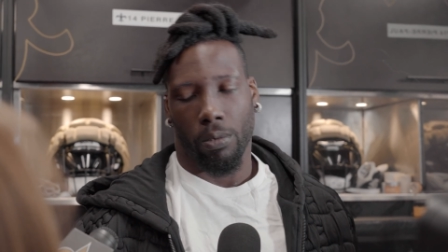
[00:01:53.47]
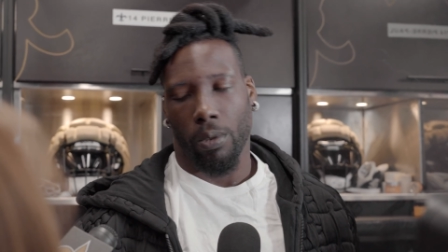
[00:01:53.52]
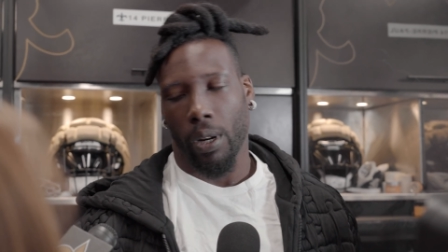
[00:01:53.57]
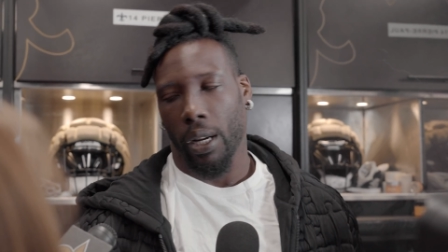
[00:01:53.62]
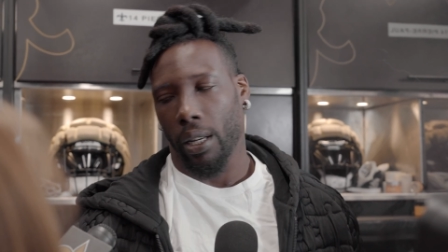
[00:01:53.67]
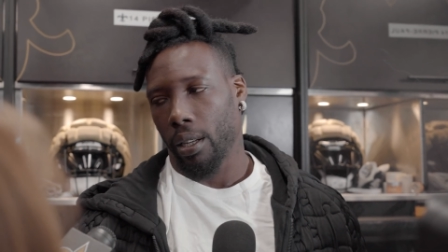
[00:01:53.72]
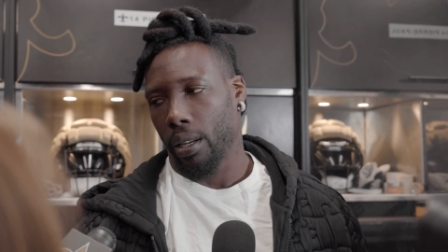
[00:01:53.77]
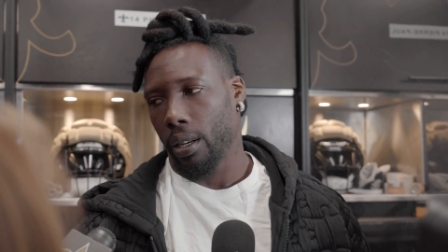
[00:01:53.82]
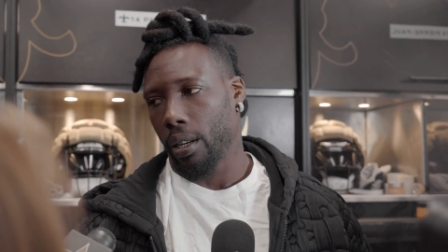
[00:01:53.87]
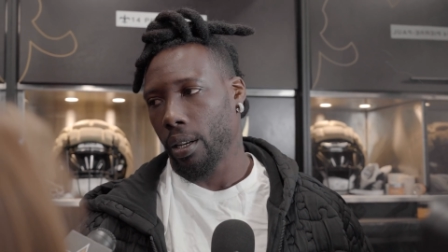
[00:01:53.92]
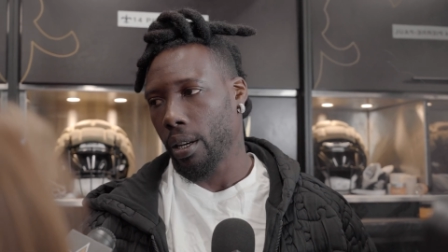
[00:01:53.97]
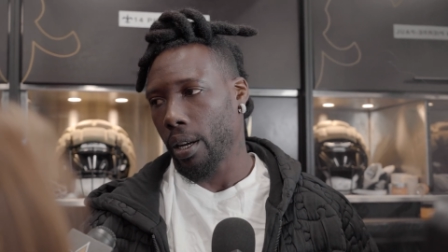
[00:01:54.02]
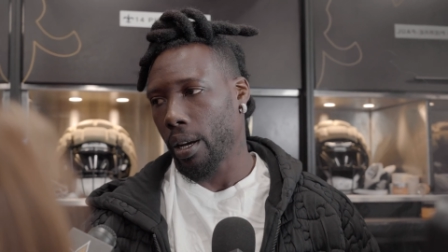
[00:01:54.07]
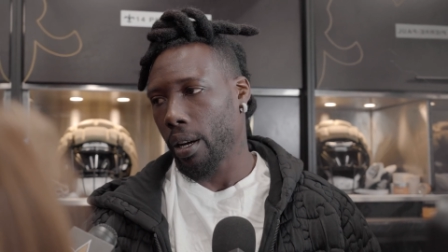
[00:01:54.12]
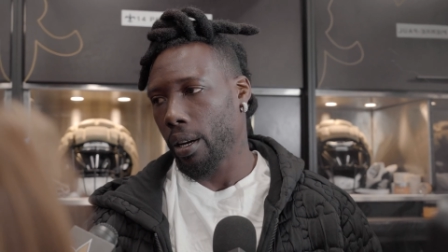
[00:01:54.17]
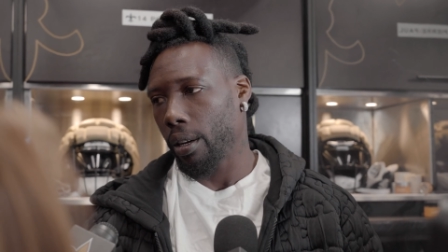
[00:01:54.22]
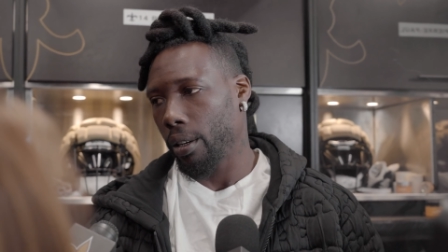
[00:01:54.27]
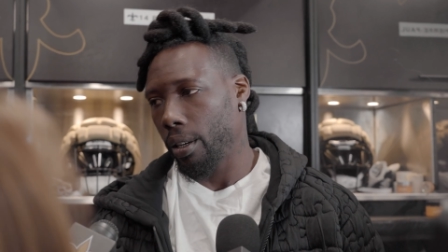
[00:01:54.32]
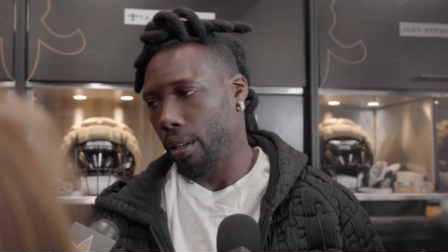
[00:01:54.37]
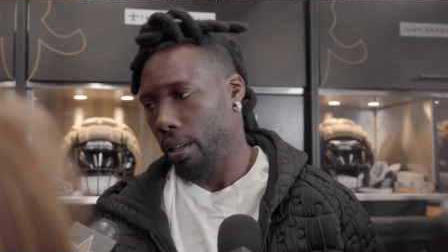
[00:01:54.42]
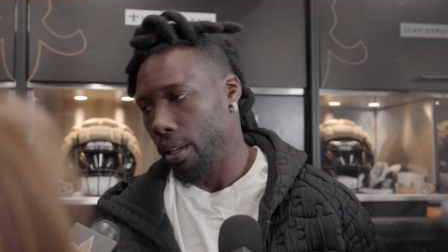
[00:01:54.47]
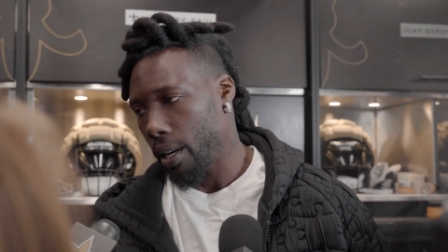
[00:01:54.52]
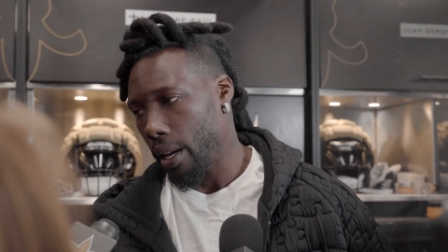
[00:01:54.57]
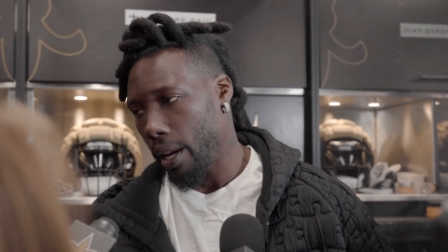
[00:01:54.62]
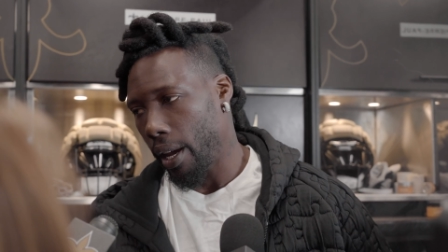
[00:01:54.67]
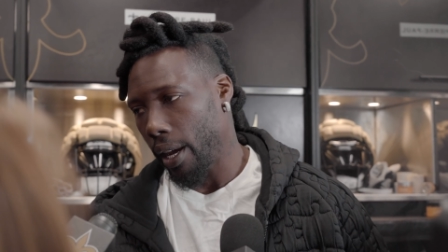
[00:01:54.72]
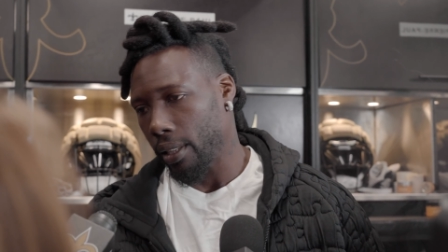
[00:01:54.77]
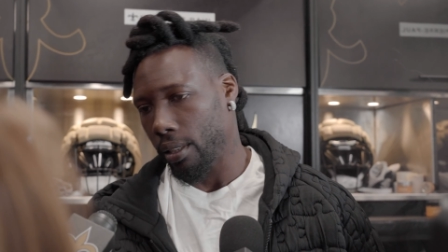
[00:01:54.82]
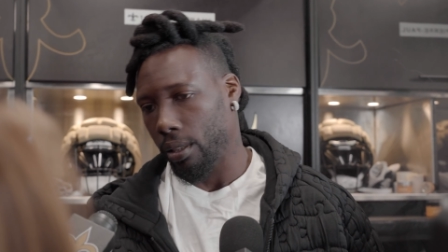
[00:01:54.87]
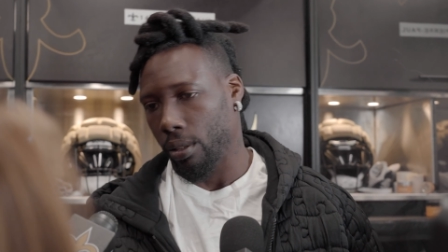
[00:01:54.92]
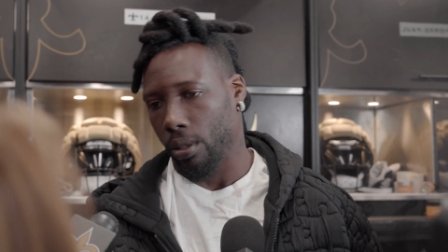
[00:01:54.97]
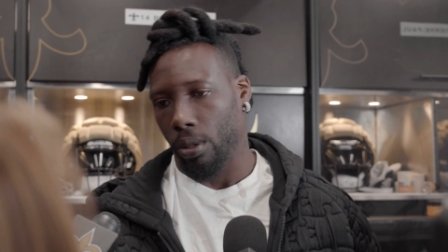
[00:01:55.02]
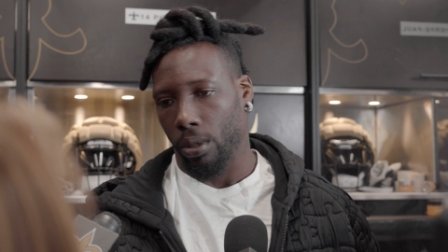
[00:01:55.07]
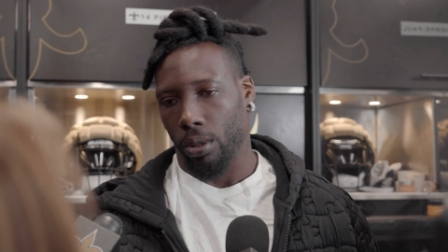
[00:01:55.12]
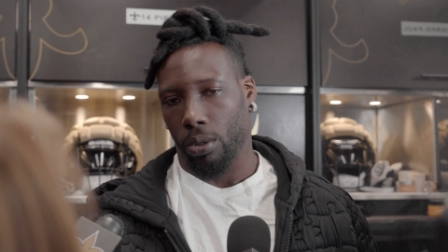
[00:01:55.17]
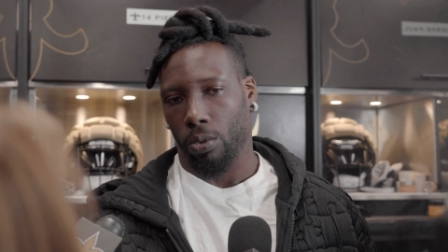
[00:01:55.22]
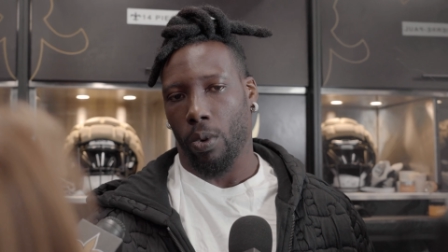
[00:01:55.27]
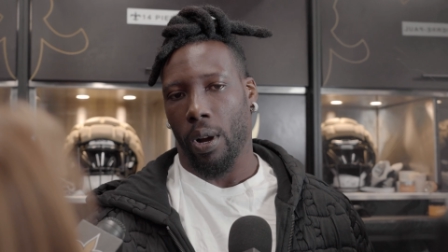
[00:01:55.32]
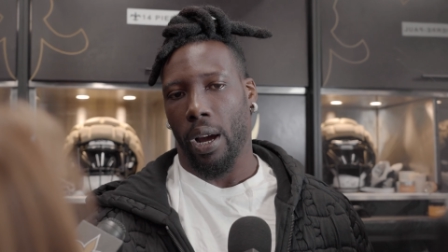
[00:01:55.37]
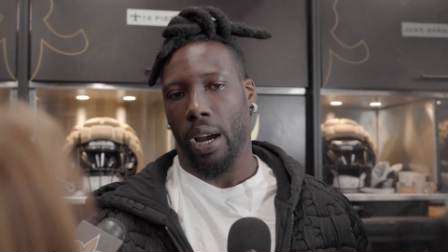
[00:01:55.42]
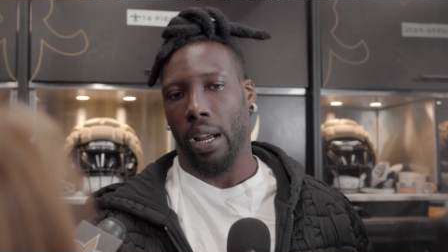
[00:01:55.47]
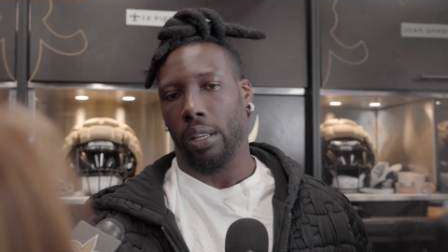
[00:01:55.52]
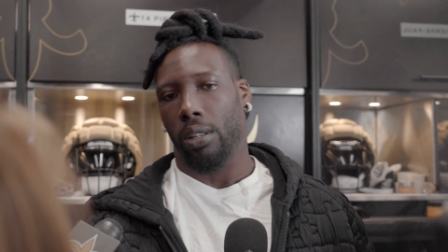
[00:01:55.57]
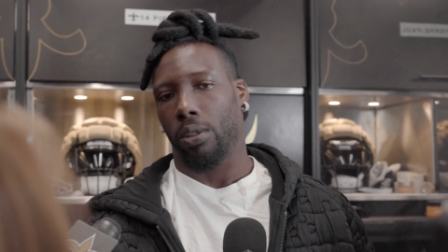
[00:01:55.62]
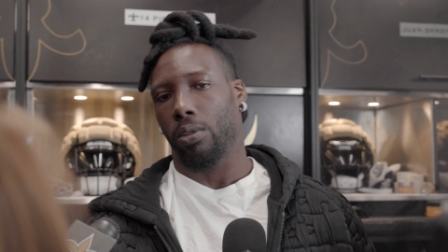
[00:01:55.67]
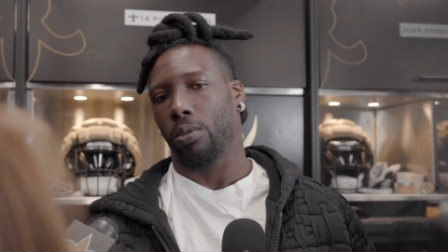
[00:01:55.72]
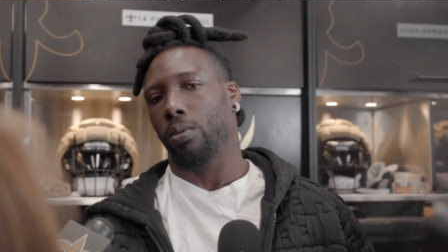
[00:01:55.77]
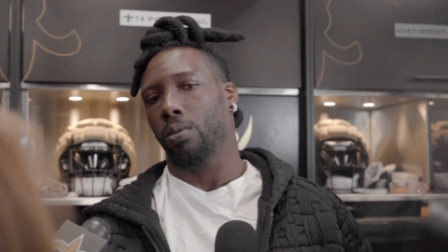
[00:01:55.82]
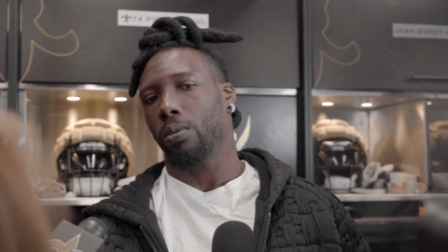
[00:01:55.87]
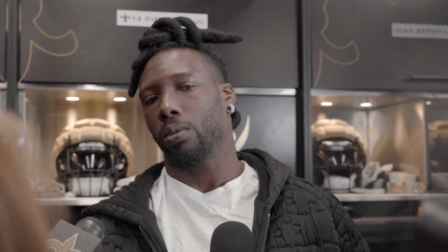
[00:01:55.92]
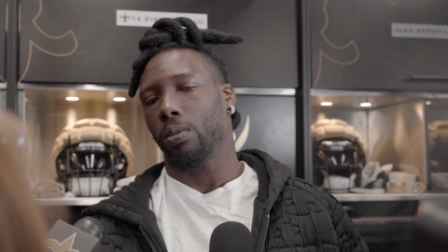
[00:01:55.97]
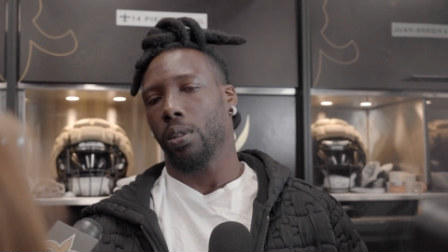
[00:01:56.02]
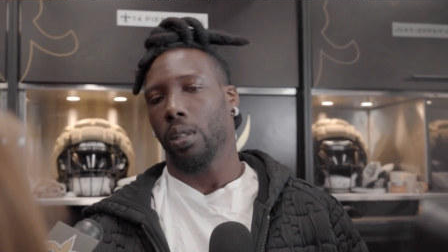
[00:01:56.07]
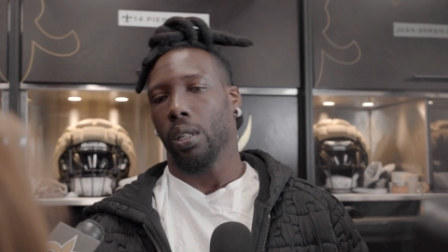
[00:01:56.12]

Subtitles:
right then and there, and I ask the coach why you